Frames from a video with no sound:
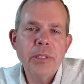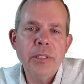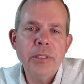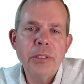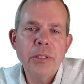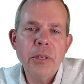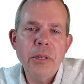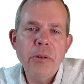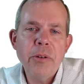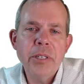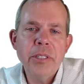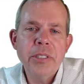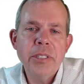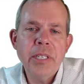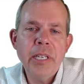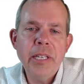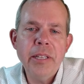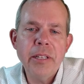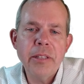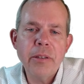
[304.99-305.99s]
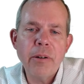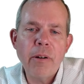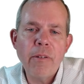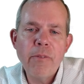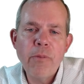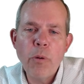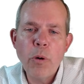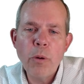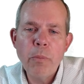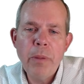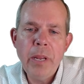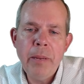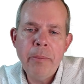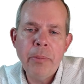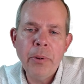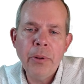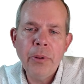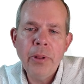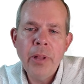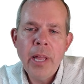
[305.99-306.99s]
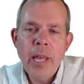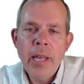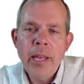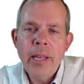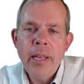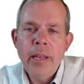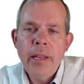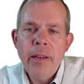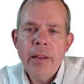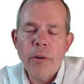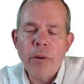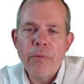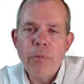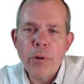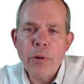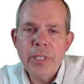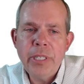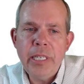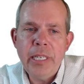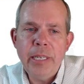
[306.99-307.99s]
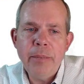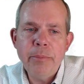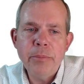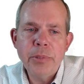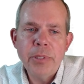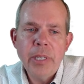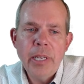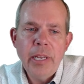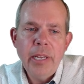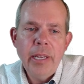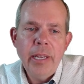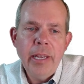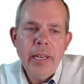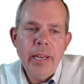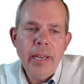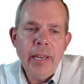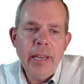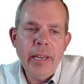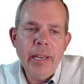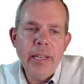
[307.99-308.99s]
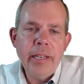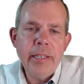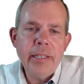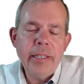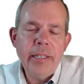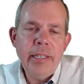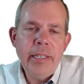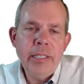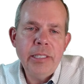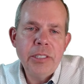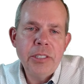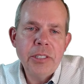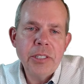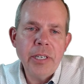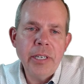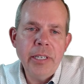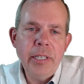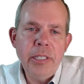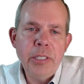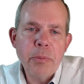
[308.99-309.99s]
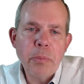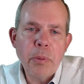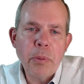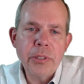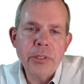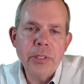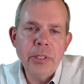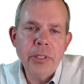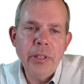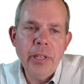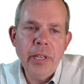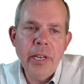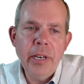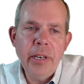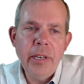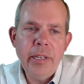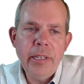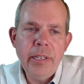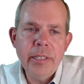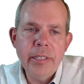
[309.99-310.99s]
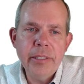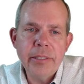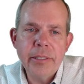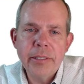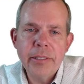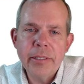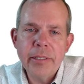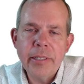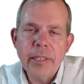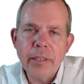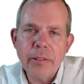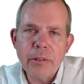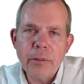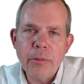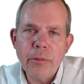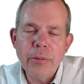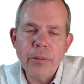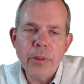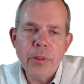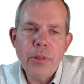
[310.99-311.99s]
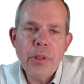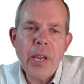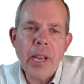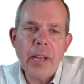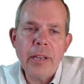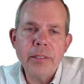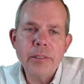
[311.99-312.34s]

And so you can see that there are 4 people or four teams, and each person then is got their own thing.